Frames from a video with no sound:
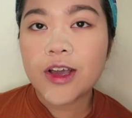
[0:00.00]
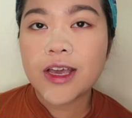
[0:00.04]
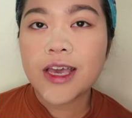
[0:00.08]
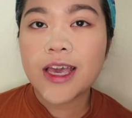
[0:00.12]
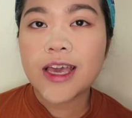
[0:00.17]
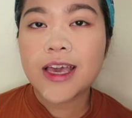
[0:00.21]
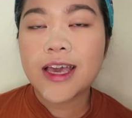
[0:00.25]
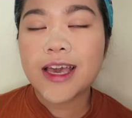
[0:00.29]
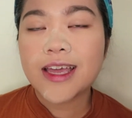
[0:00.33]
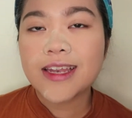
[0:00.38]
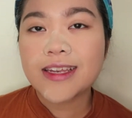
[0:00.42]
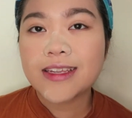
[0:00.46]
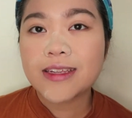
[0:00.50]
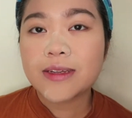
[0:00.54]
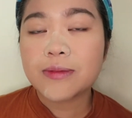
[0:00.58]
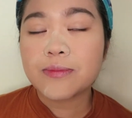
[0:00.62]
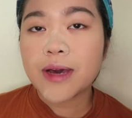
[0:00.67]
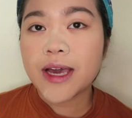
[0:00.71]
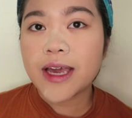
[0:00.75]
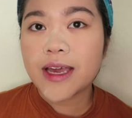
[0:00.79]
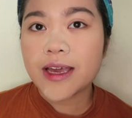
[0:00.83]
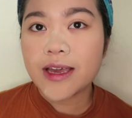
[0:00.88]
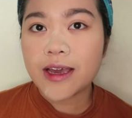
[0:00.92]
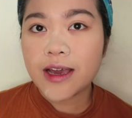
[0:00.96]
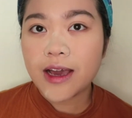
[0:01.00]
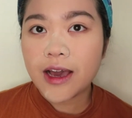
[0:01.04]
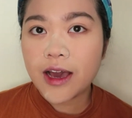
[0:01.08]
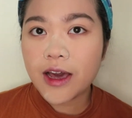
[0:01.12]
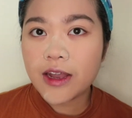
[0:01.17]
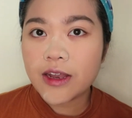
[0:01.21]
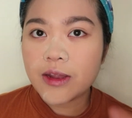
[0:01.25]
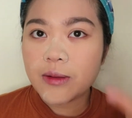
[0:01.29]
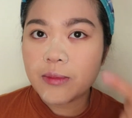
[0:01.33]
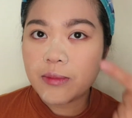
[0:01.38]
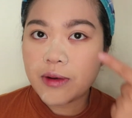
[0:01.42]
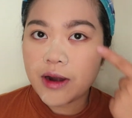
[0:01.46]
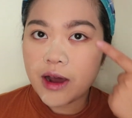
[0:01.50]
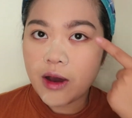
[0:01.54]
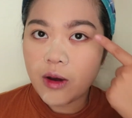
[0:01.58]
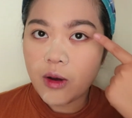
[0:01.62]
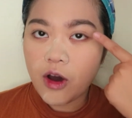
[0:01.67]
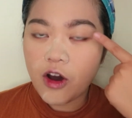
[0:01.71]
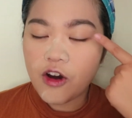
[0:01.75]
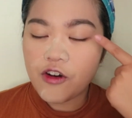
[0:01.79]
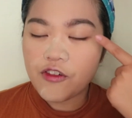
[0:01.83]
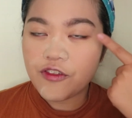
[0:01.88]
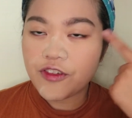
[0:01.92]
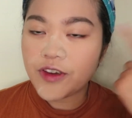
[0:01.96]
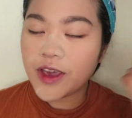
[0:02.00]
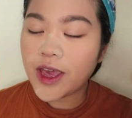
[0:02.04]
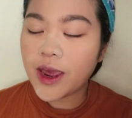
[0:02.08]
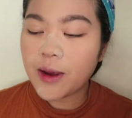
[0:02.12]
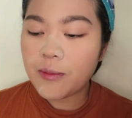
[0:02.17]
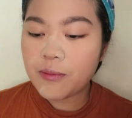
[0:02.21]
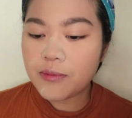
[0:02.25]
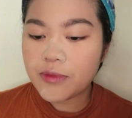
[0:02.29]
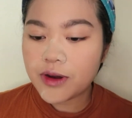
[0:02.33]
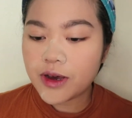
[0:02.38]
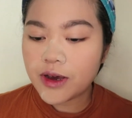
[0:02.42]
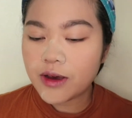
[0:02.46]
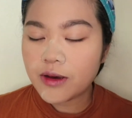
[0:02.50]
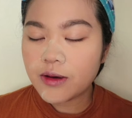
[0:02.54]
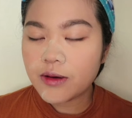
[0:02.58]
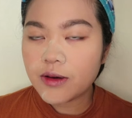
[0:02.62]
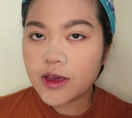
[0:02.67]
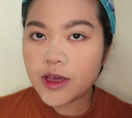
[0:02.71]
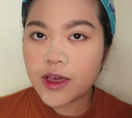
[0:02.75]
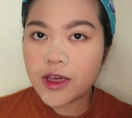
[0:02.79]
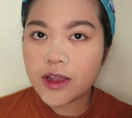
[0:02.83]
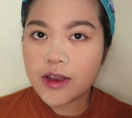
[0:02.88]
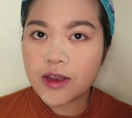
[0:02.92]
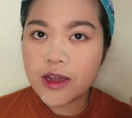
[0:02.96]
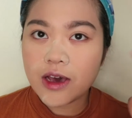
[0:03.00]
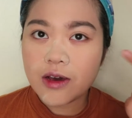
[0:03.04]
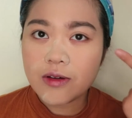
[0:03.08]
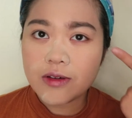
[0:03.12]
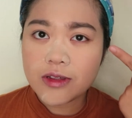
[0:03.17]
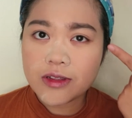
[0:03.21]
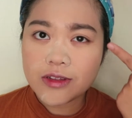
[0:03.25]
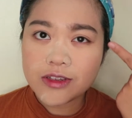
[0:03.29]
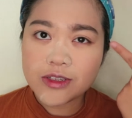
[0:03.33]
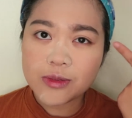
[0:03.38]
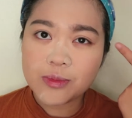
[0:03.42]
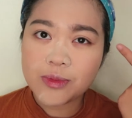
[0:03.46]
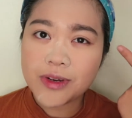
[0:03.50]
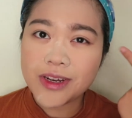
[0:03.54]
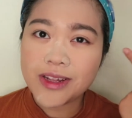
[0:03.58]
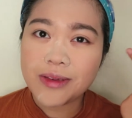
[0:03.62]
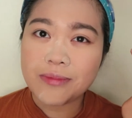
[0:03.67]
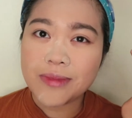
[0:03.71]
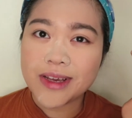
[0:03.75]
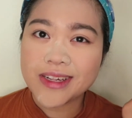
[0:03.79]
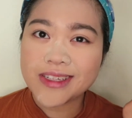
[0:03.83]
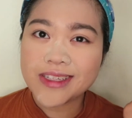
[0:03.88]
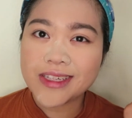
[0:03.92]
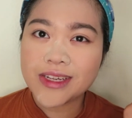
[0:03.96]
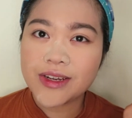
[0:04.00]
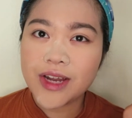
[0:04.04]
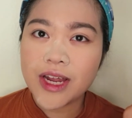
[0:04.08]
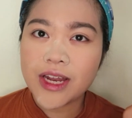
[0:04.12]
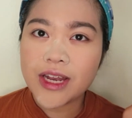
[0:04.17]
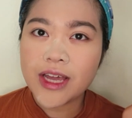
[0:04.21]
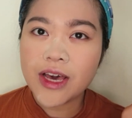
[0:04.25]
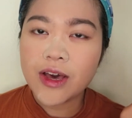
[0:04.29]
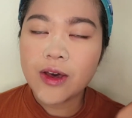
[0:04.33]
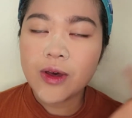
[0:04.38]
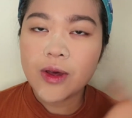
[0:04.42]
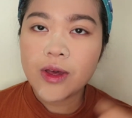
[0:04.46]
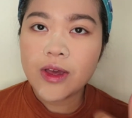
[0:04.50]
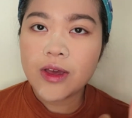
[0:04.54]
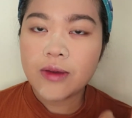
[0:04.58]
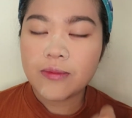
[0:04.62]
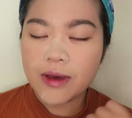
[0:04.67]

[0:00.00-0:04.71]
Okay, I did my other brow off camera and now it looks pretty messy right now,